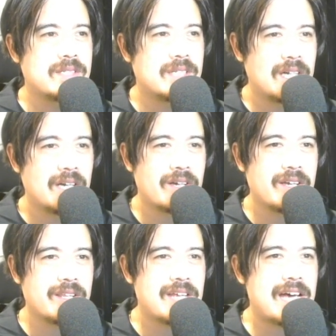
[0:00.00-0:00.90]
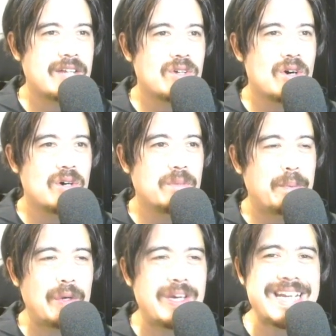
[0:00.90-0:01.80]
Look at that goal.
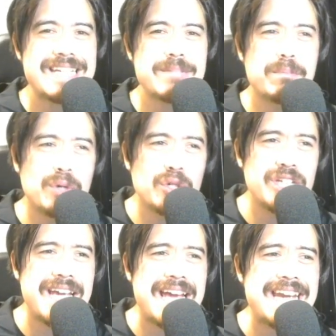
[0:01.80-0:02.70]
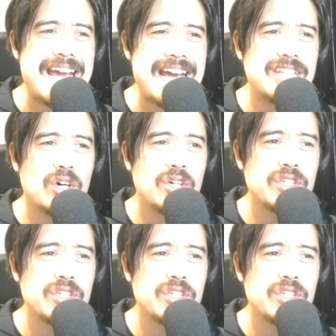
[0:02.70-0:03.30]
Putting his body and head on